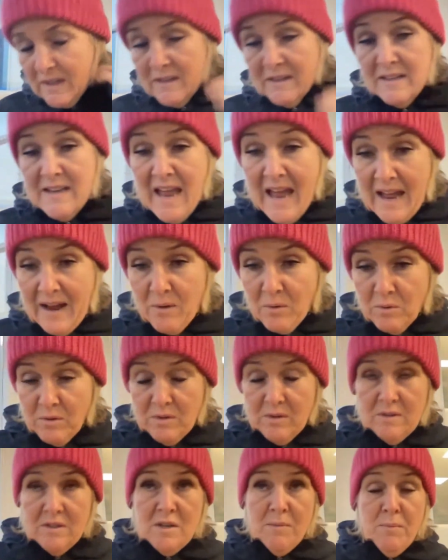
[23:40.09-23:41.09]
now
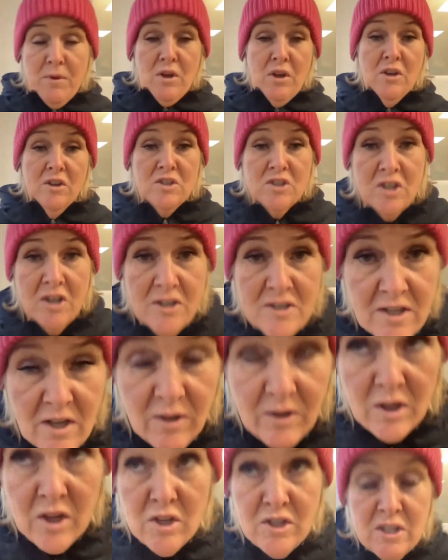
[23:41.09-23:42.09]
to purchase at
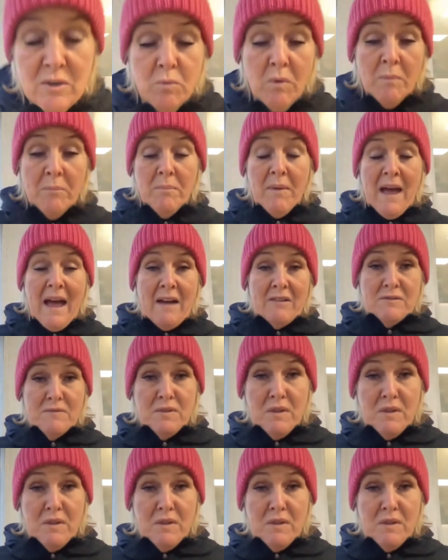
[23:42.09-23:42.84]
£31